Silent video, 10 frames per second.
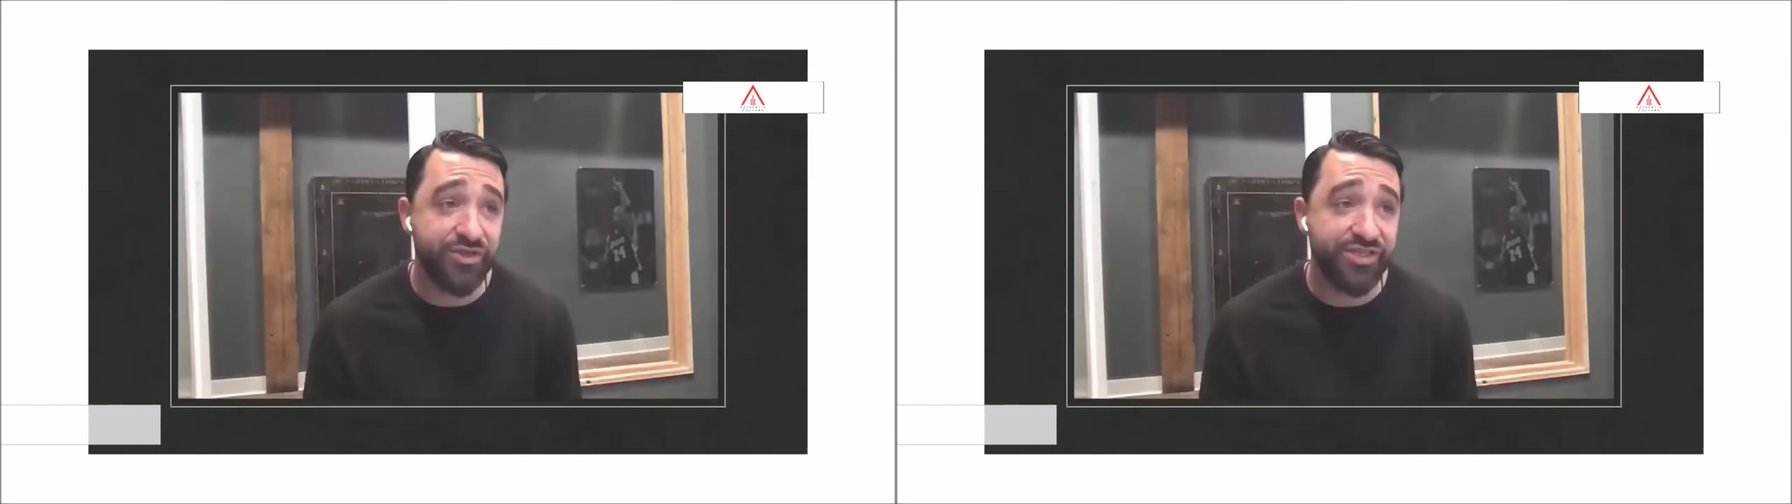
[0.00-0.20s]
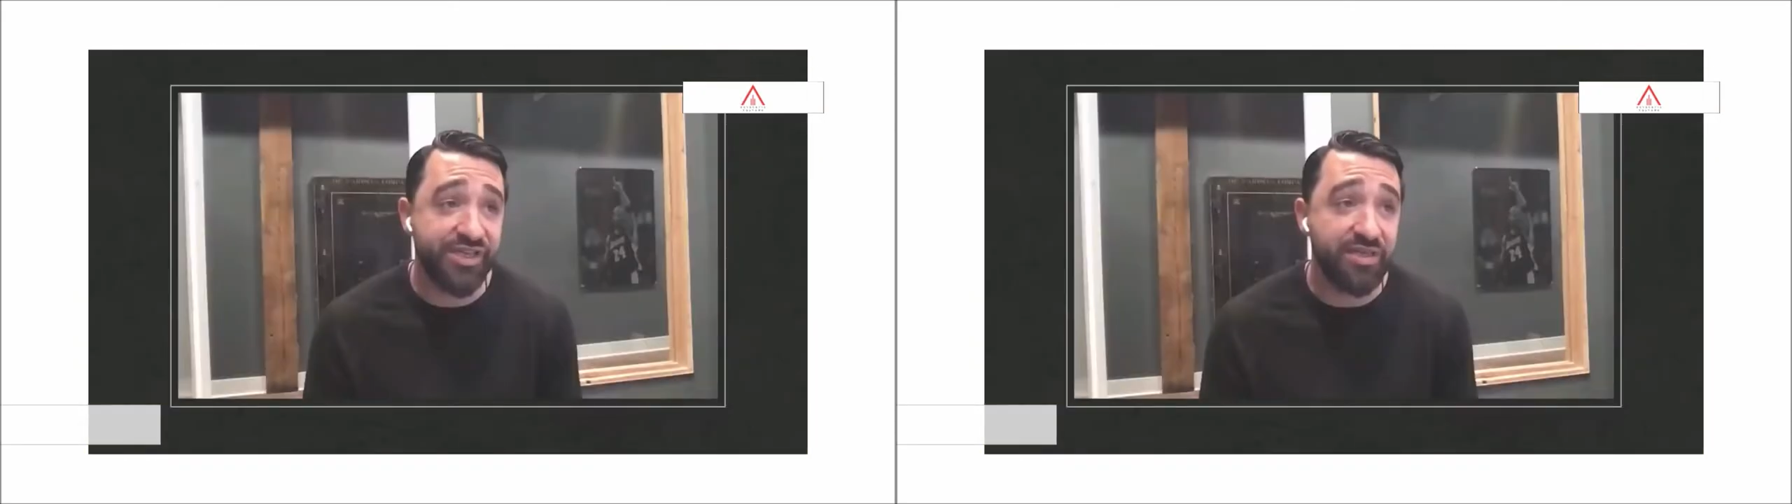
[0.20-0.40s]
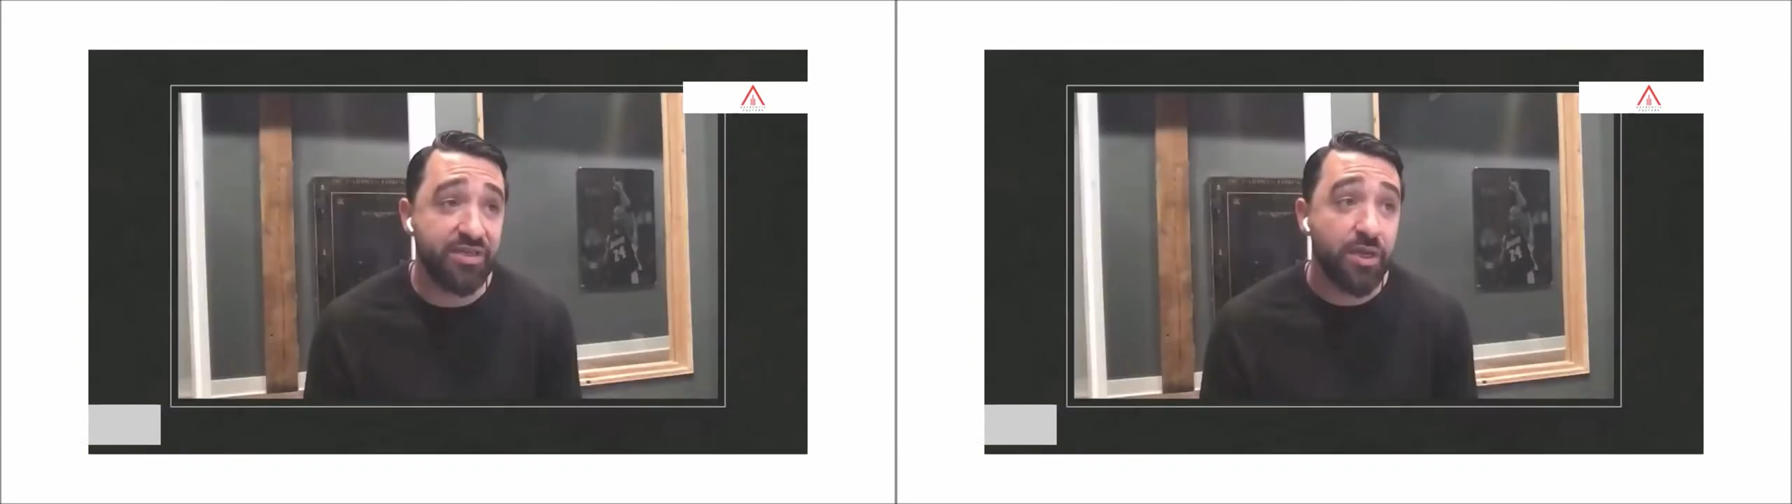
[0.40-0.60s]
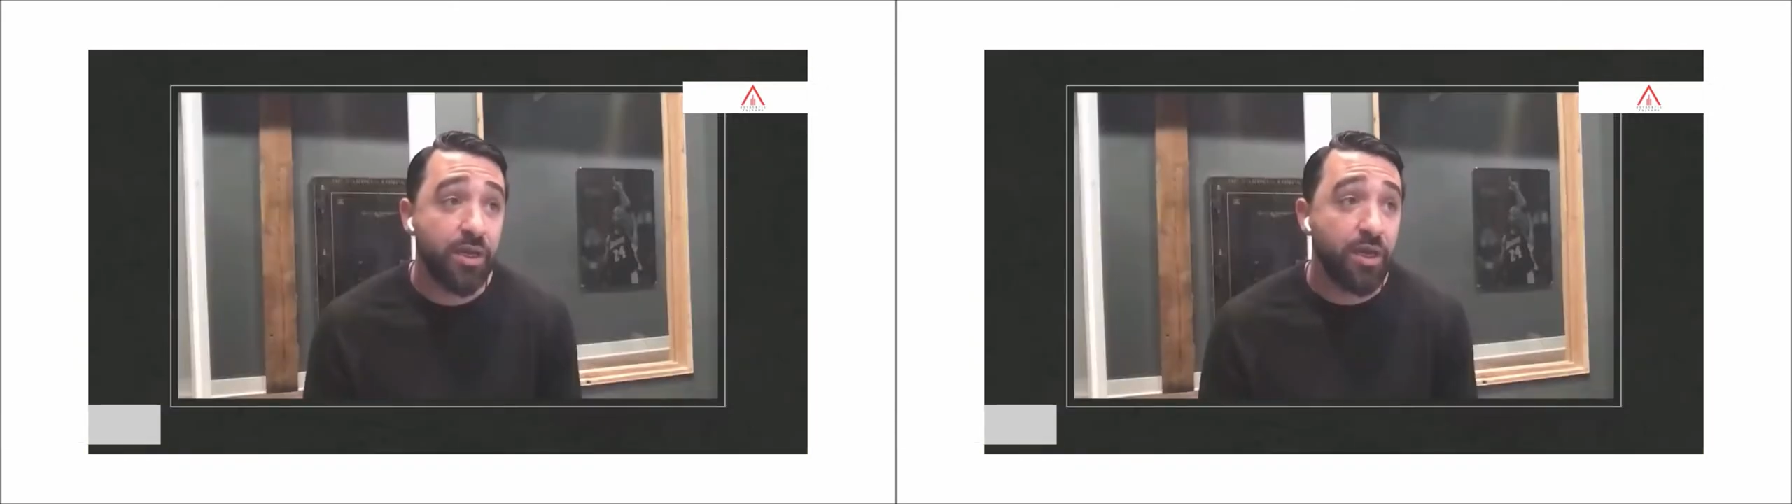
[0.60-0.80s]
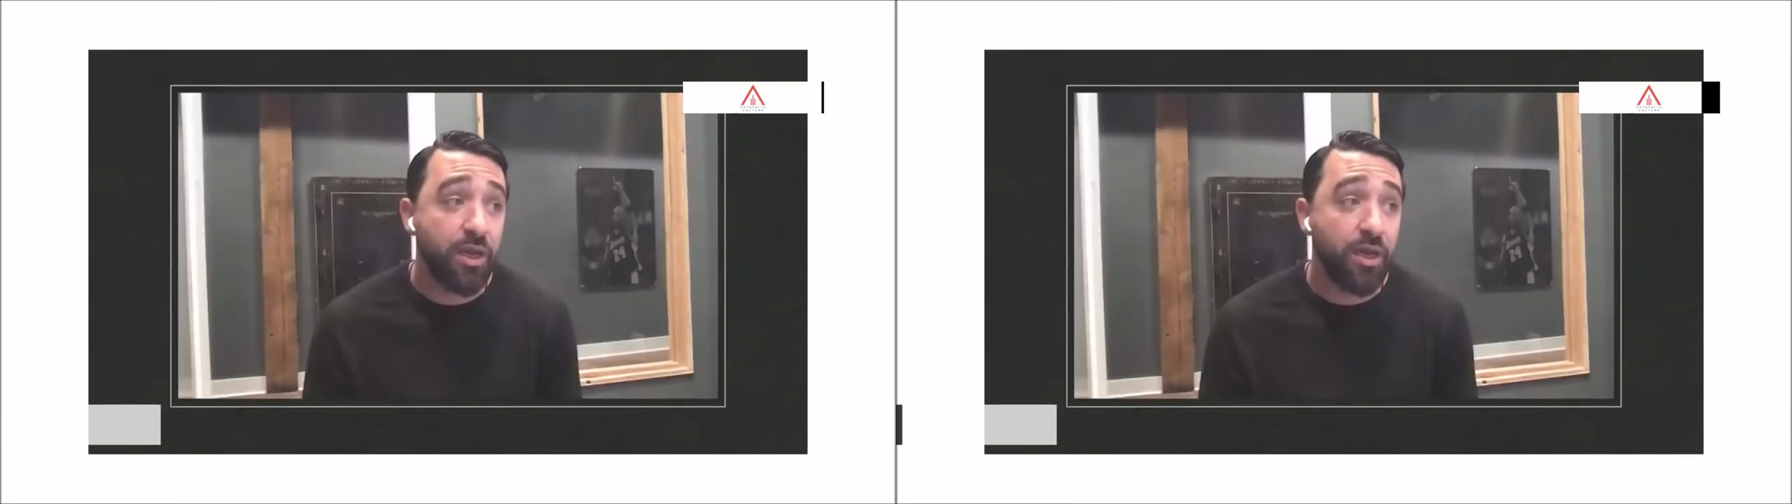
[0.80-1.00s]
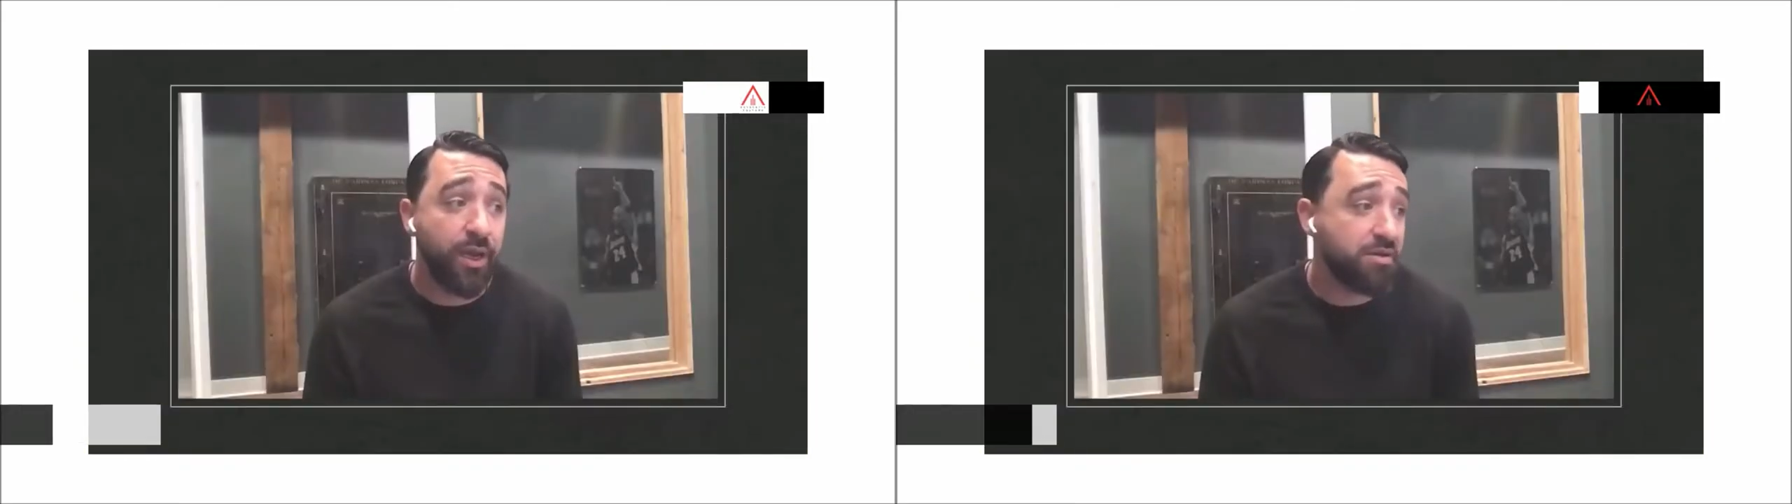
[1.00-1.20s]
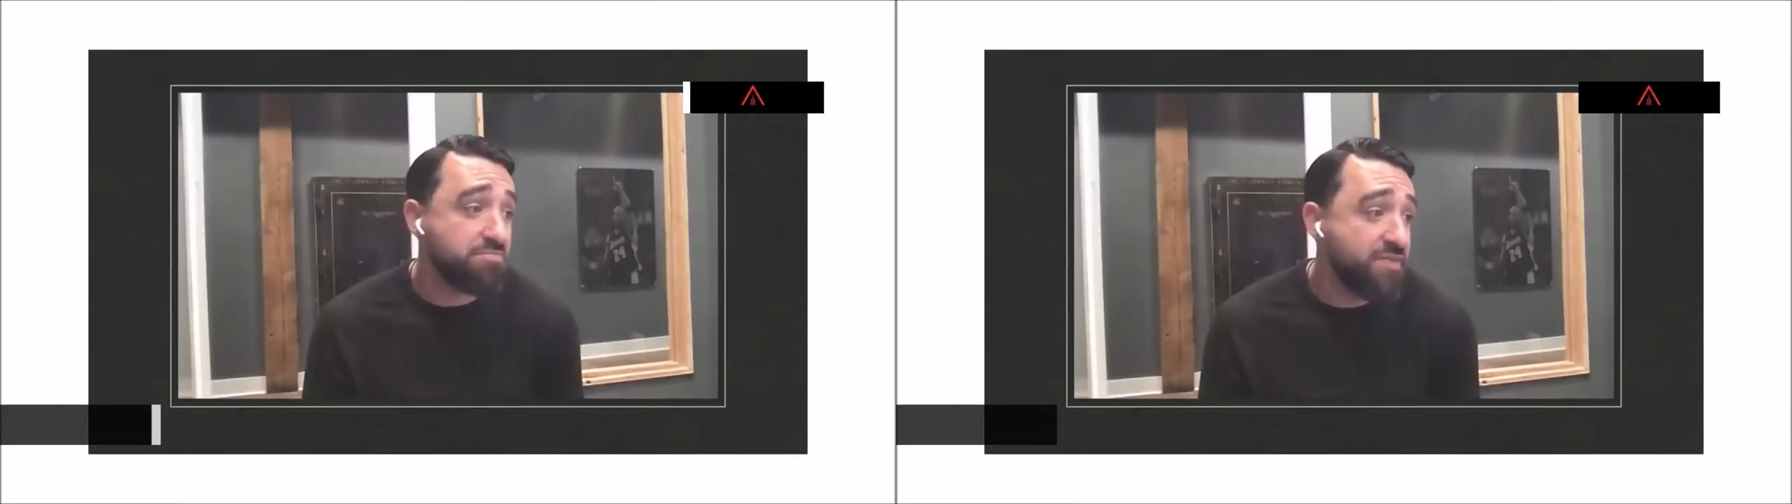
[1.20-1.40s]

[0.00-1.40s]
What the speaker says: see a